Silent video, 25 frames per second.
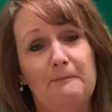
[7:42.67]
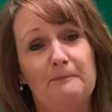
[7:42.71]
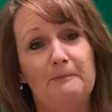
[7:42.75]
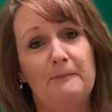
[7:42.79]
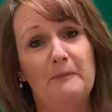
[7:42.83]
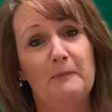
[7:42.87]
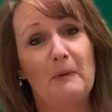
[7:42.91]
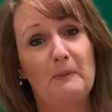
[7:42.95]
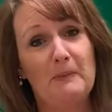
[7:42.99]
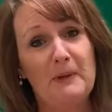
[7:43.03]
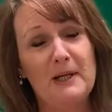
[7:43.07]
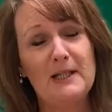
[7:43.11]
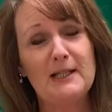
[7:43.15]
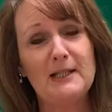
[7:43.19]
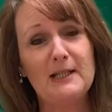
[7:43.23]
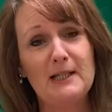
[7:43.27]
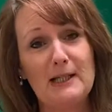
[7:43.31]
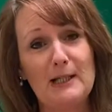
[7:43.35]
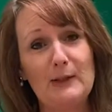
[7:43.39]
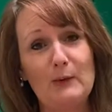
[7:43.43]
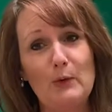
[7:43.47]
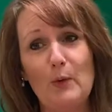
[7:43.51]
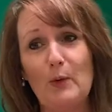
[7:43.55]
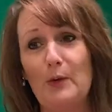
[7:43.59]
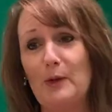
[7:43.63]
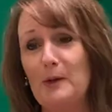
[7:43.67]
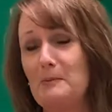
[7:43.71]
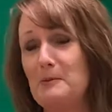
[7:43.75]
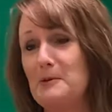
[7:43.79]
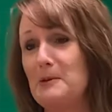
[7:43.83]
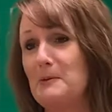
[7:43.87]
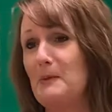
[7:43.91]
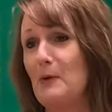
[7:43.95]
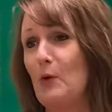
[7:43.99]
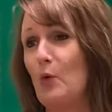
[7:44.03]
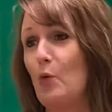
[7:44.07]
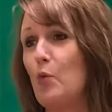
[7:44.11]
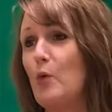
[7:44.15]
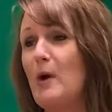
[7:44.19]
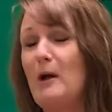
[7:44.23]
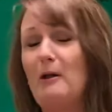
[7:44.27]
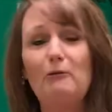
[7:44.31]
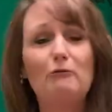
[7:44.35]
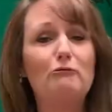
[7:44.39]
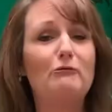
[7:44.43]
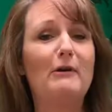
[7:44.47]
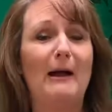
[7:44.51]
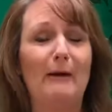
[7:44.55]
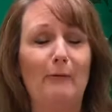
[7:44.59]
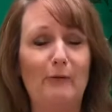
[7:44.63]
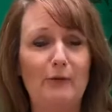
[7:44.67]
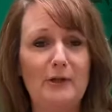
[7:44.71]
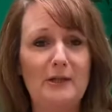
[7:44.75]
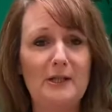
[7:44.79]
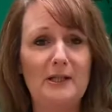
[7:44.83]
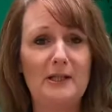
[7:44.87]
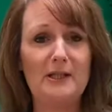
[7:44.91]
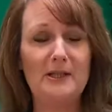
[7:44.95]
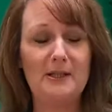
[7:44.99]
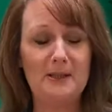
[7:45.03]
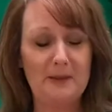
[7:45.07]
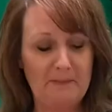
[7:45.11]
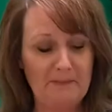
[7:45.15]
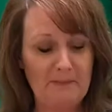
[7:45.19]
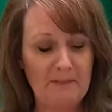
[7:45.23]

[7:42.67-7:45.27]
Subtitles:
But basically we want them to be well-rounded,